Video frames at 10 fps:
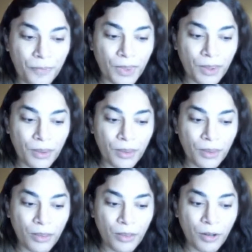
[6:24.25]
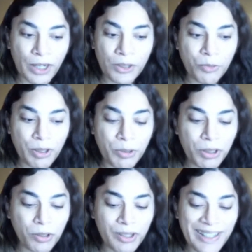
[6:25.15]
knowledge. We
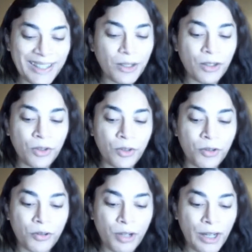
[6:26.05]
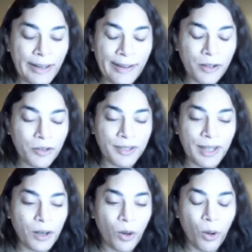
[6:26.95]
don't need to
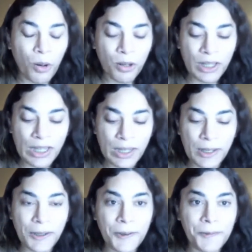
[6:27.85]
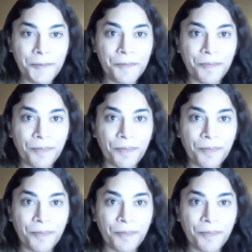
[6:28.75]
understand all the